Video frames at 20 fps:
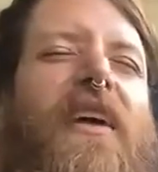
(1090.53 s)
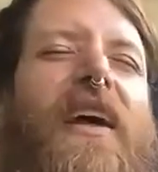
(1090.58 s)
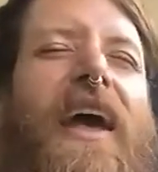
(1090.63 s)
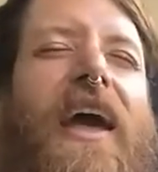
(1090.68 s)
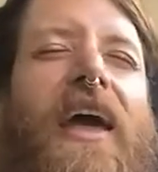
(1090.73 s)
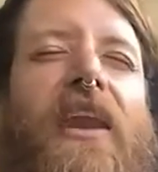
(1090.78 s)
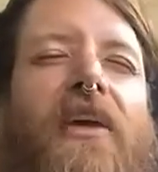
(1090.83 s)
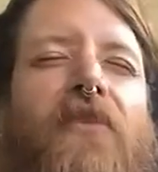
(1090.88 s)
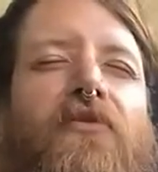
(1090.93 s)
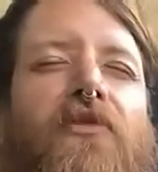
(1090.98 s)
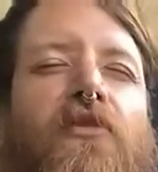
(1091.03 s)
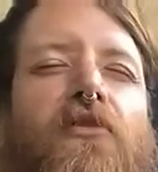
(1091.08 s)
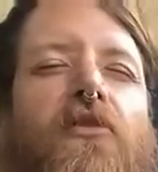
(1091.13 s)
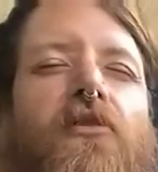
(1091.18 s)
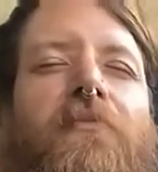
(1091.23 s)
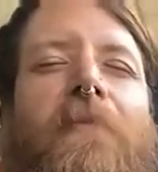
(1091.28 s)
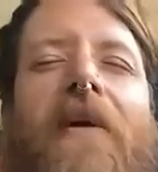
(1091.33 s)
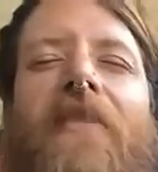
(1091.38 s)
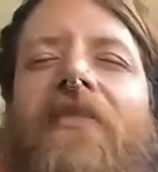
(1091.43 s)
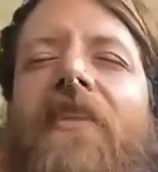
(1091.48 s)
And if you
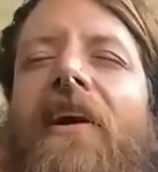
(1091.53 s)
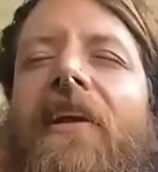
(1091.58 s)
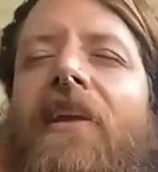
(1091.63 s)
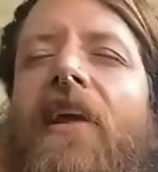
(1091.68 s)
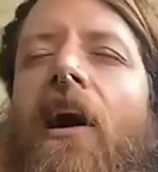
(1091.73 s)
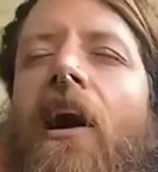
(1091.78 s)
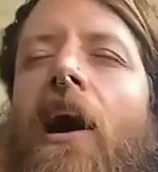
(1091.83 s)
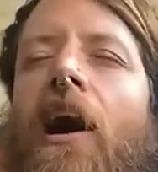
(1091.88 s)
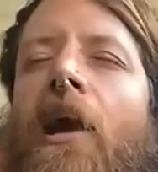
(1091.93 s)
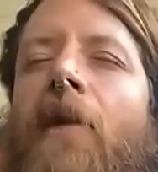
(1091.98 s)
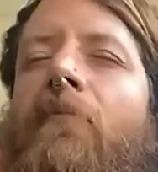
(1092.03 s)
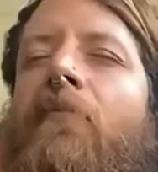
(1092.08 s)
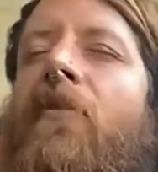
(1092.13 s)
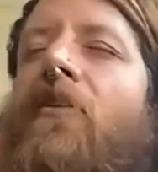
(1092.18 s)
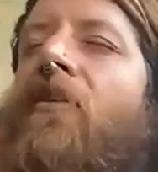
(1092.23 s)
spend that time